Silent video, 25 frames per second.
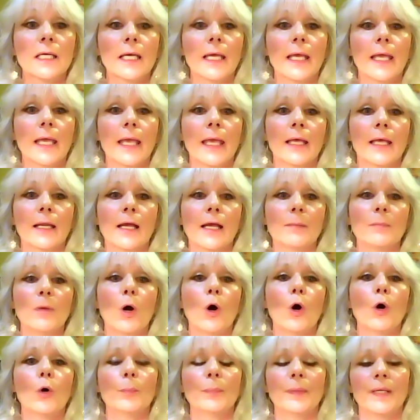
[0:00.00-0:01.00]
and I'm
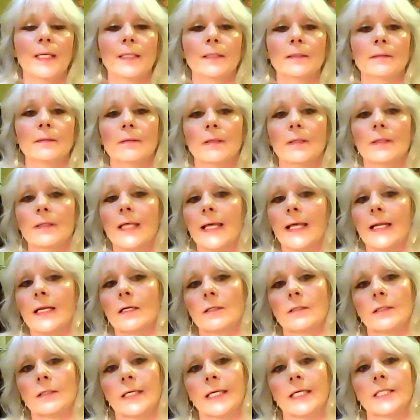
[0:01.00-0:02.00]
hoping that
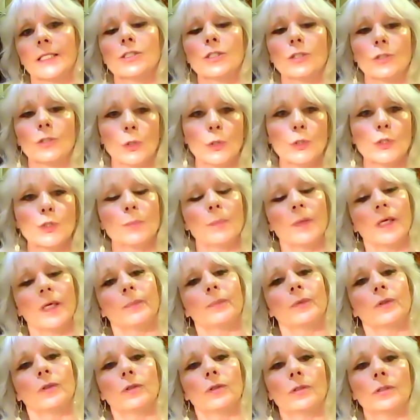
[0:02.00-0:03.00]
it'll get to those
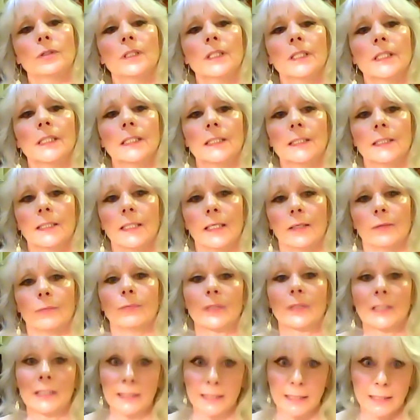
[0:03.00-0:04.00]
people that
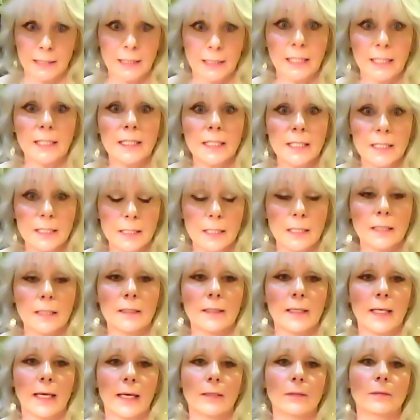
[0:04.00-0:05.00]
really need it,
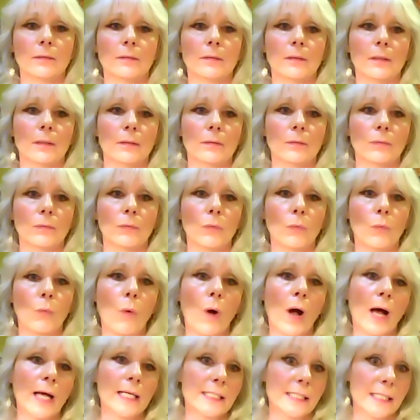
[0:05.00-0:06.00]
that
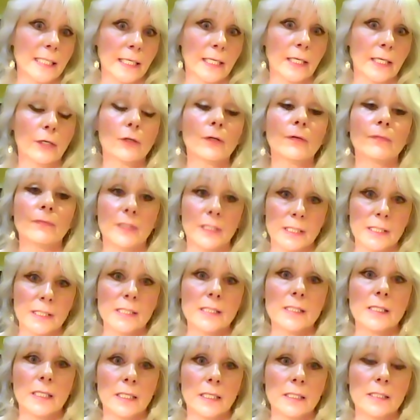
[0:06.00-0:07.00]
want to hear of
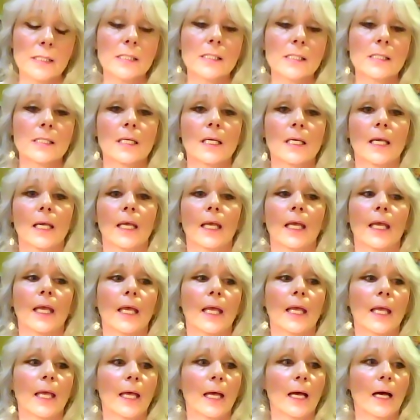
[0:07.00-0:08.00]
these things.
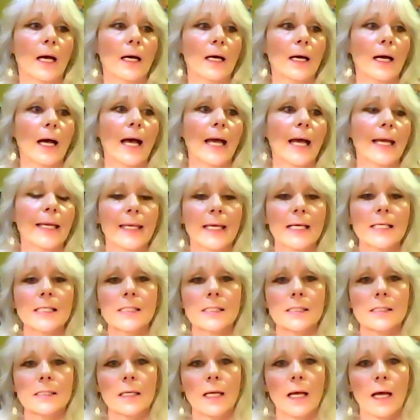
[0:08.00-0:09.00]
I
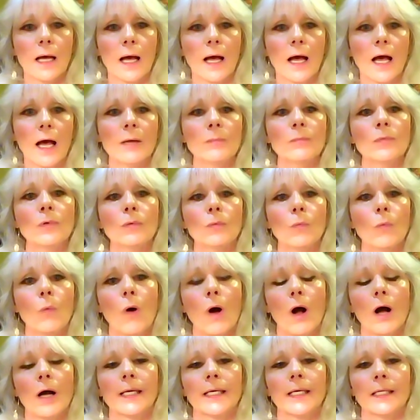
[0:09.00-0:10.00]
guess I'm
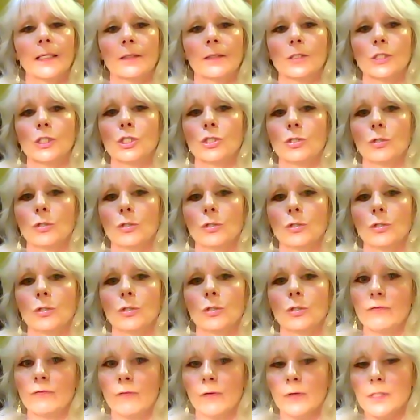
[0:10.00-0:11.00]
walking on the
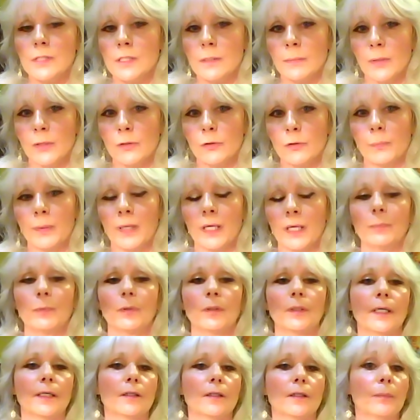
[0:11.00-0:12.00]
shoulders some other
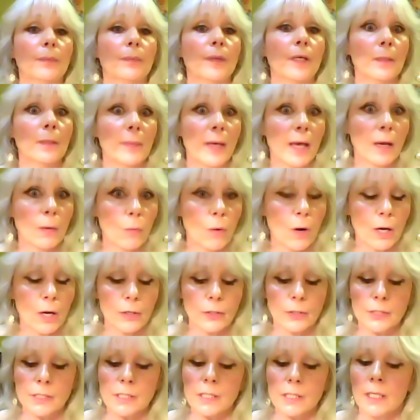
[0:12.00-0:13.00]
people, like the PM
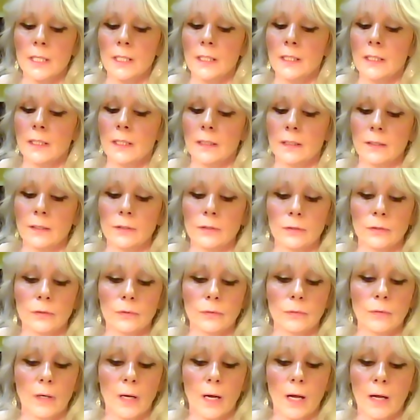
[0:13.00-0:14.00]
Atwaters, you
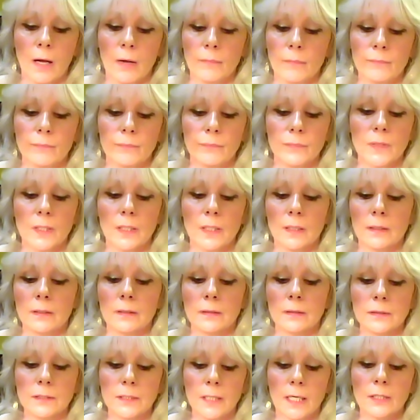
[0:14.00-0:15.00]
know,
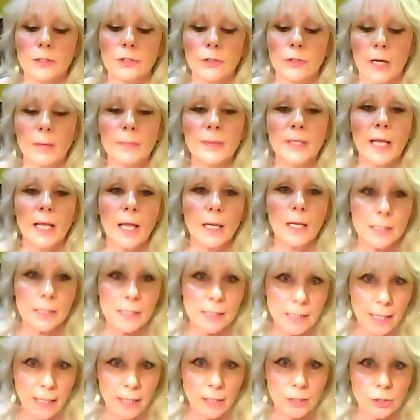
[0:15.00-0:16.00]
Dr. Eben
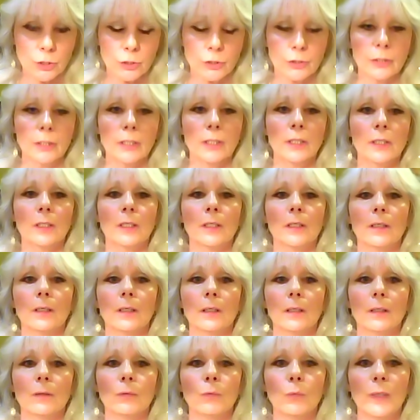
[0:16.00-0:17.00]
Alexander.
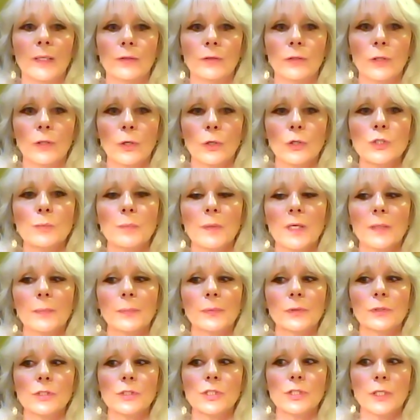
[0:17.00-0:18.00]
When those
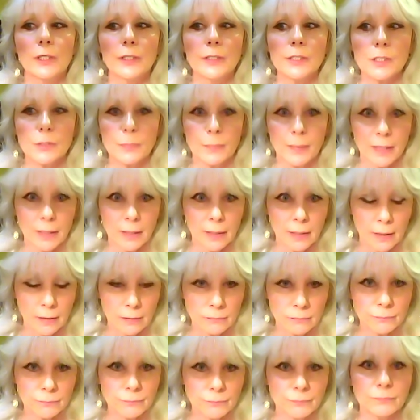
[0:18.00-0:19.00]
people start
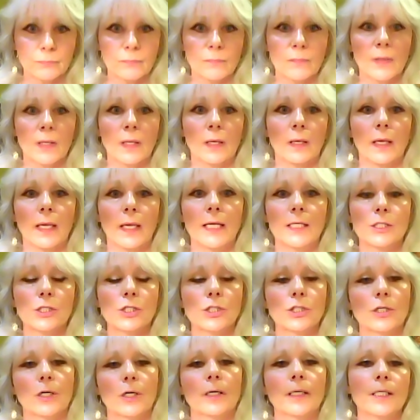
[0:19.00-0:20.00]
speaking, it's
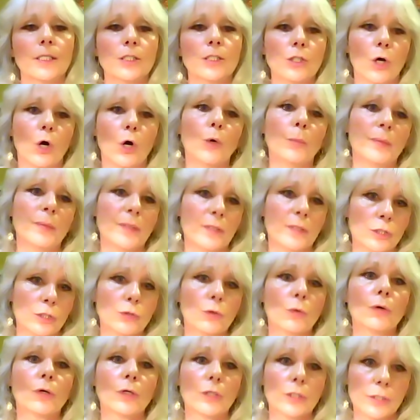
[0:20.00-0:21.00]
starting to open the
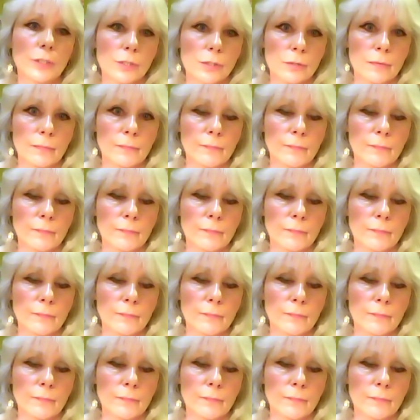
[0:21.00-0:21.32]
doors.